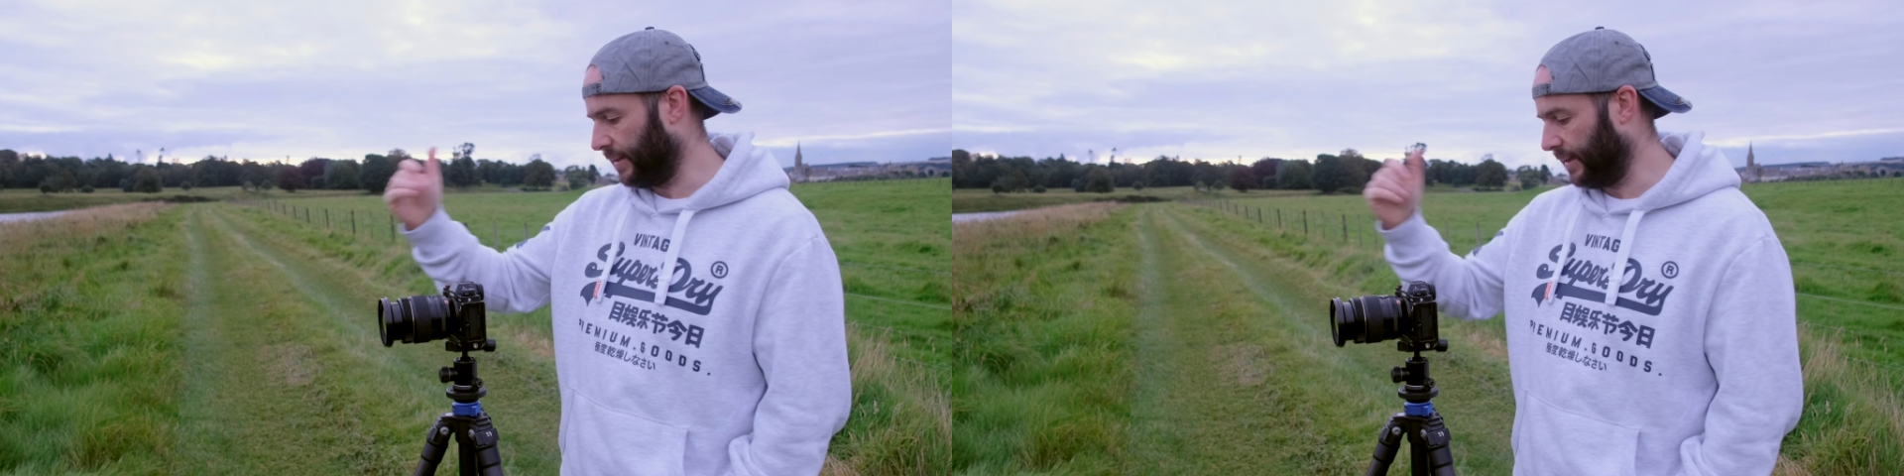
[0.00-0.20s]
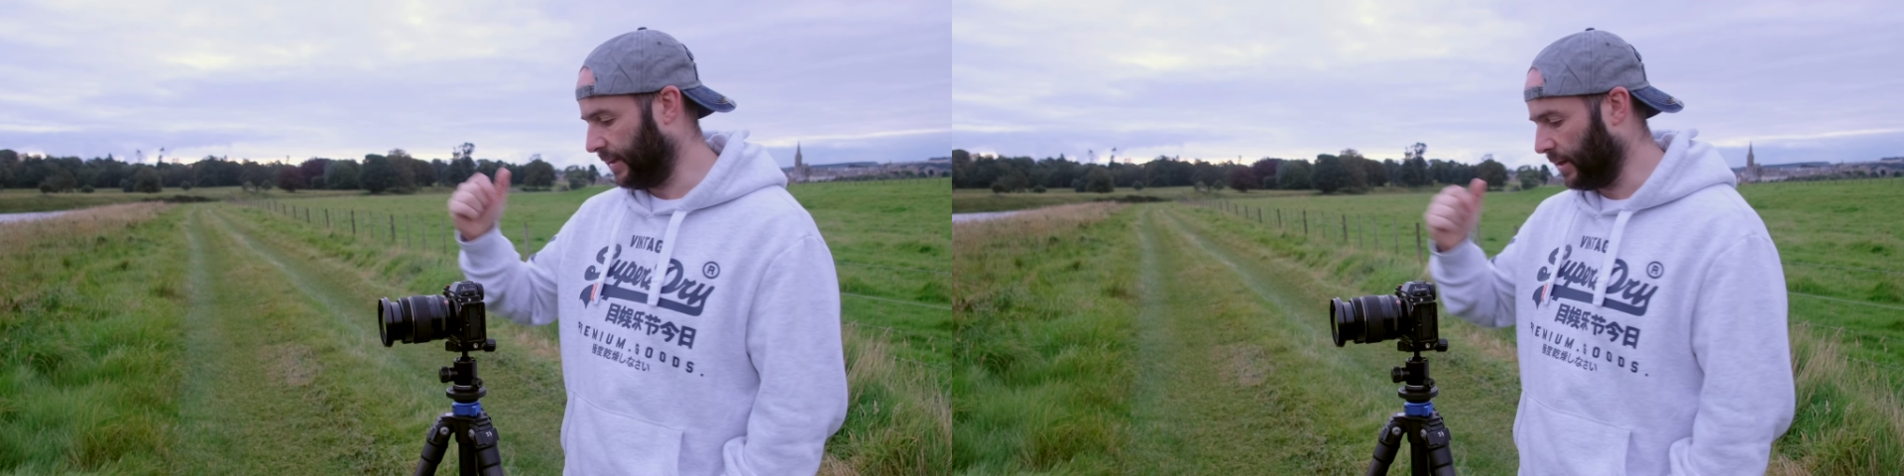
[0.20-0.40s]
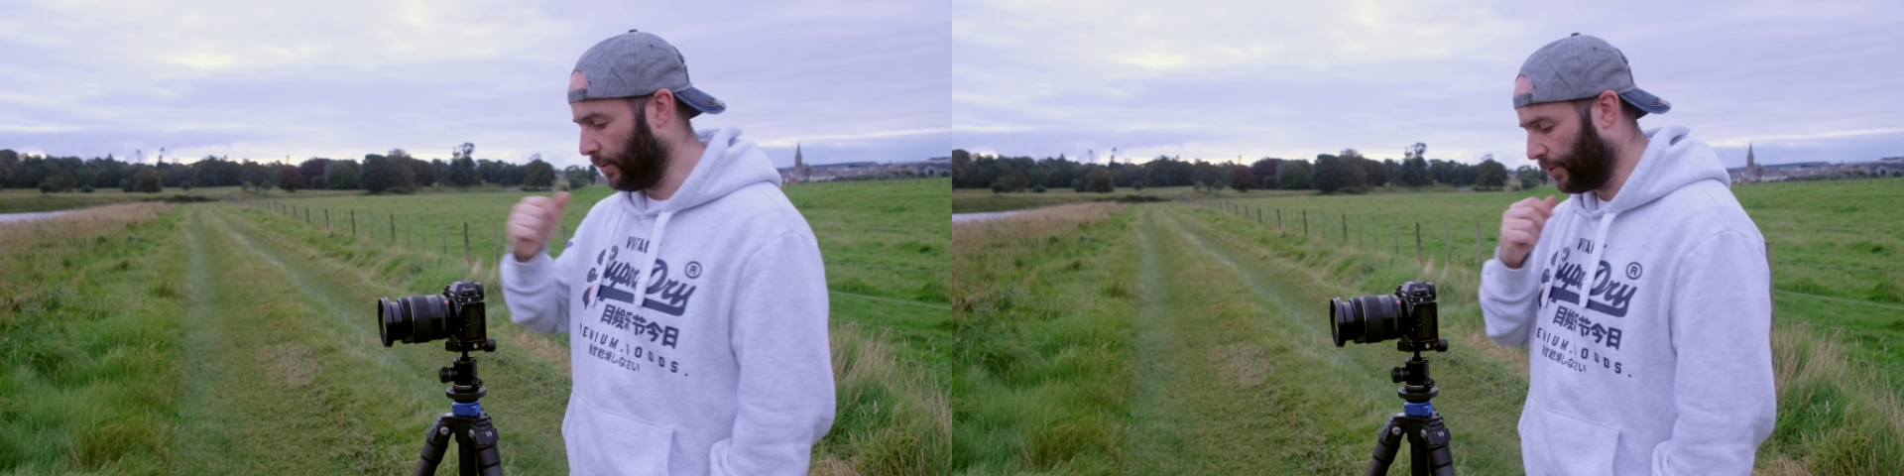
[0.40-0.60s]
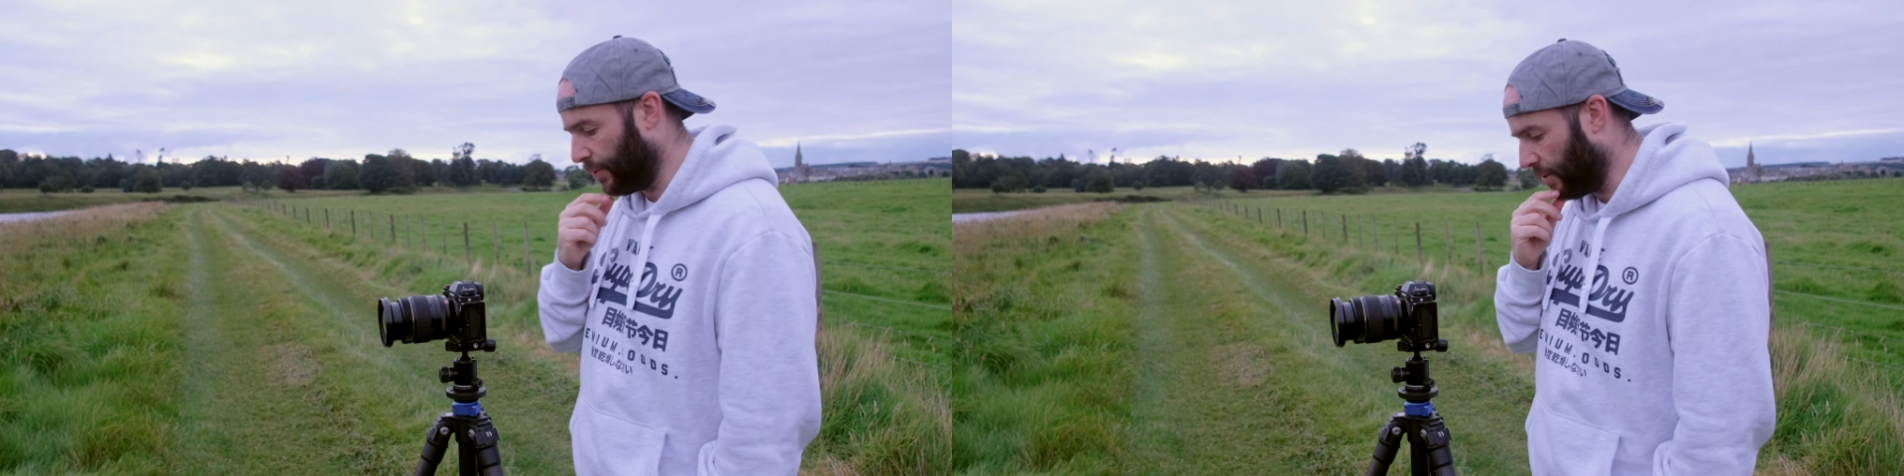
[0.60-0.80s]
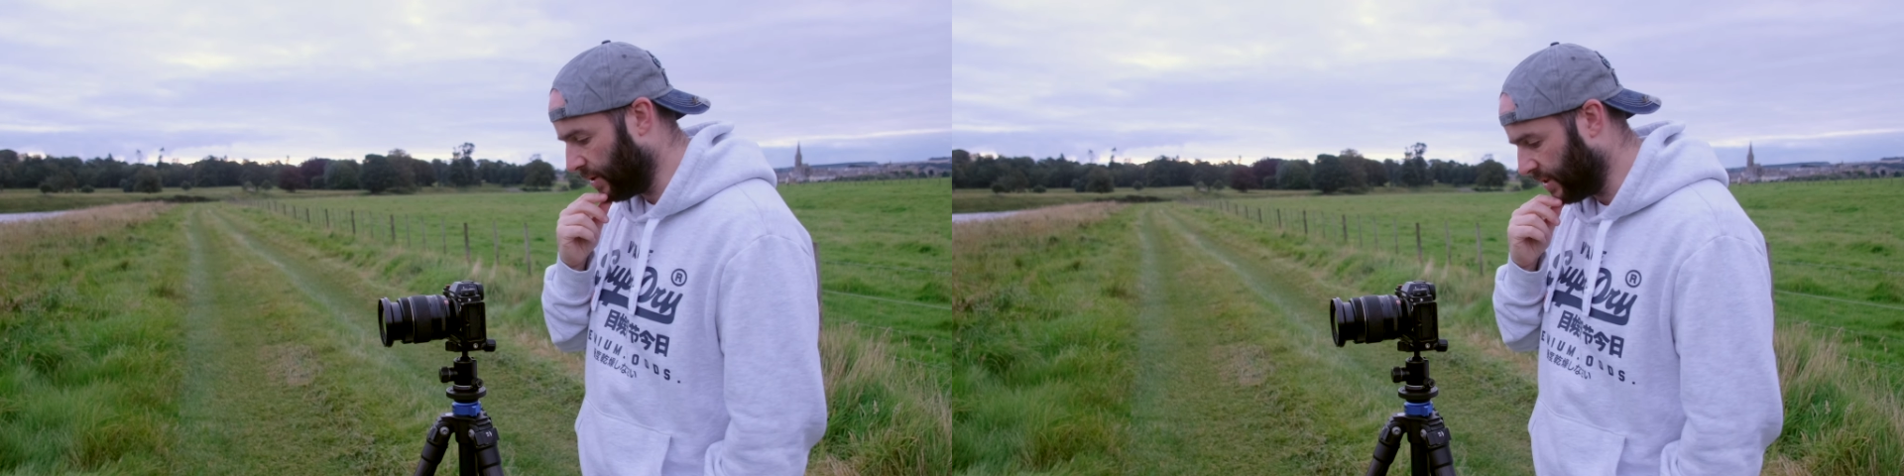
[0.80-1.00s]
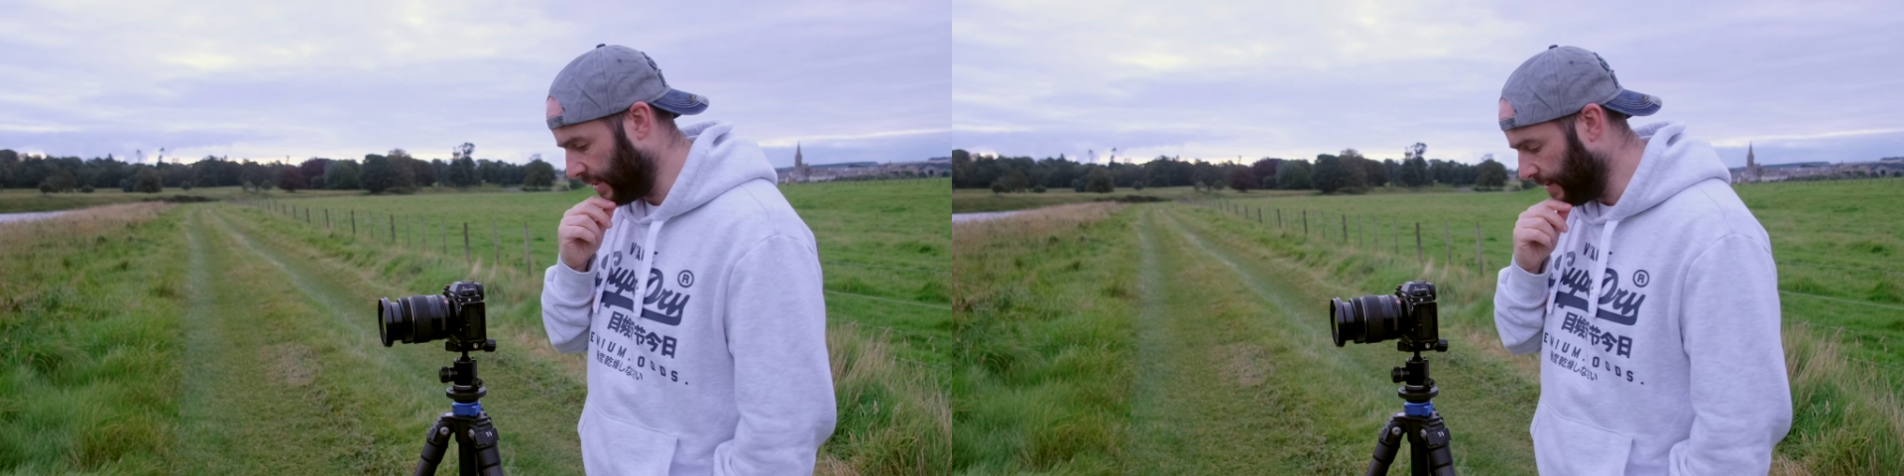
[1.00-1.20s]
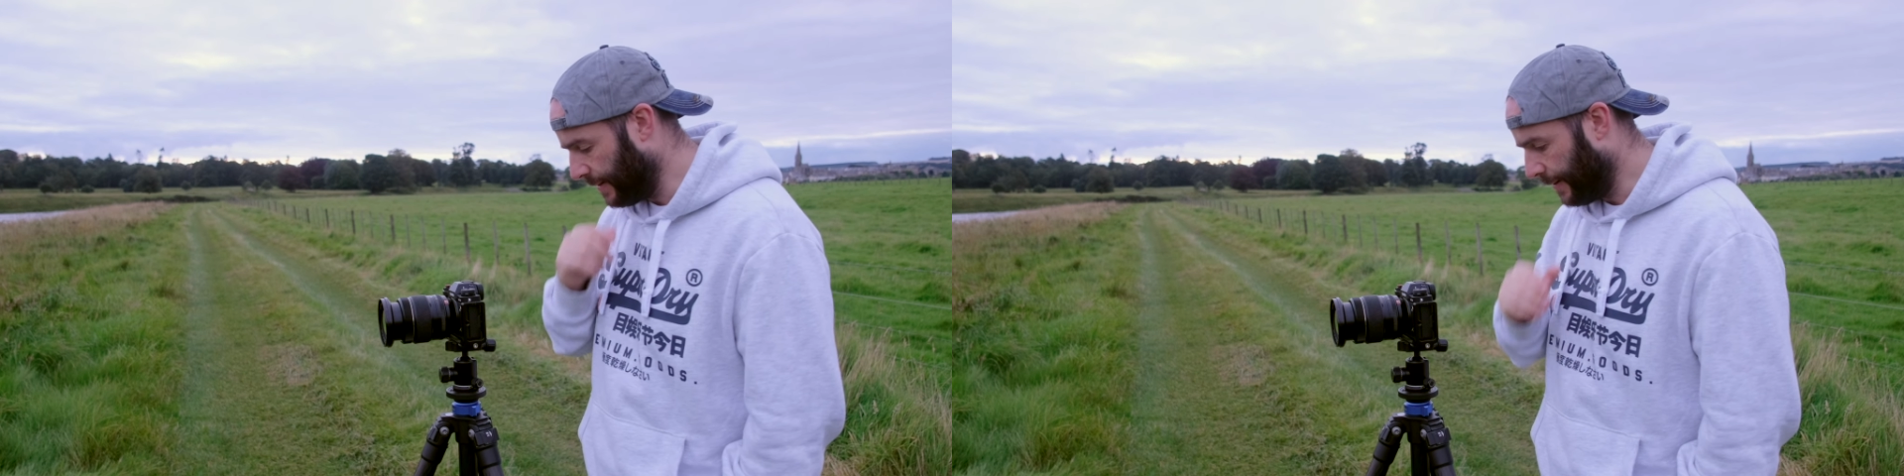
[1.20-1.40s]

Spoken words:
detail throughout the scene,